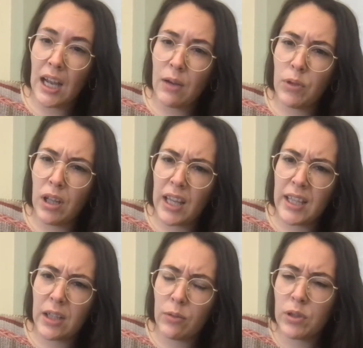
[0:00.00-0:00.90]
I
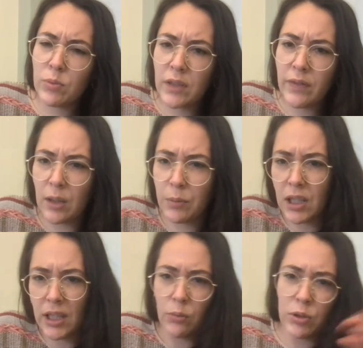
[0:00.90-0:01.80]
think once we divide up kind
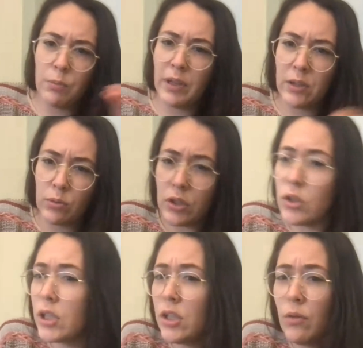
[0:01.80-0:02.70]
of like which months we're each
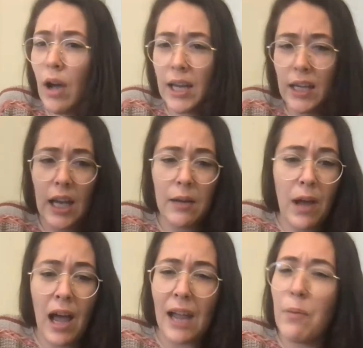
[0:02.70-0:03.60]
going to do,
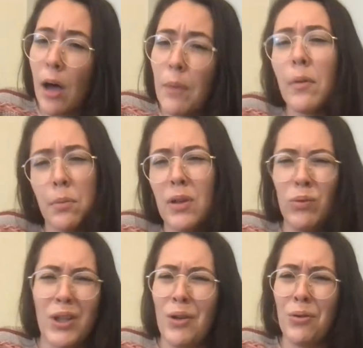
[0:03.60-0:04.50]
I'll probably
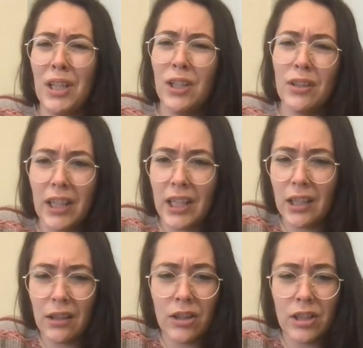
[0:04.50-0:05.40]
will go and look
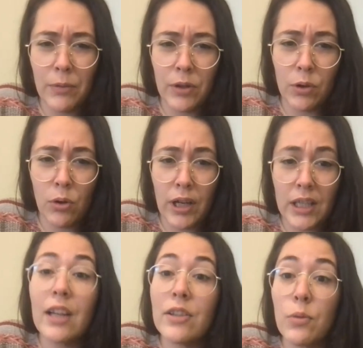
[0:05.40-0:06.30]
at some of the
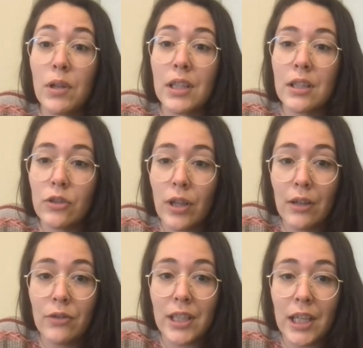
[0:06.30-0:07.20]
recordings. I also wanted to shout
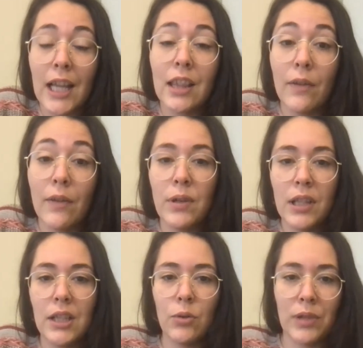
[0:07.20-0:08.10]
out Jessica. I love the way
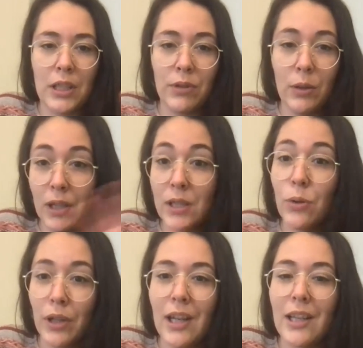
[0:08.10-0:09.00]
that the 2021 is
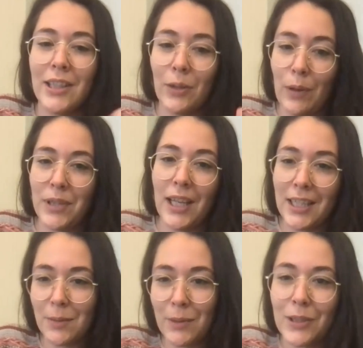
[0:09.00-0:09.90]
organized on the website.
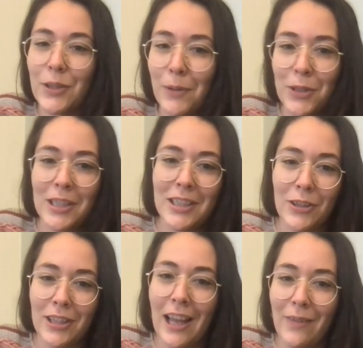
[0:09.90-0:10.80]
It's been so much easier
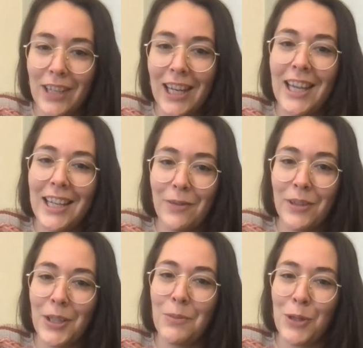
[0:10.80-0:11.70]
to navigate and I
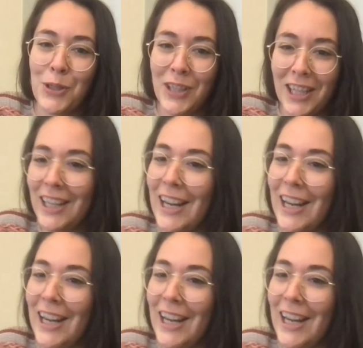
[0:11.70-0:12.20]
really appreciate that.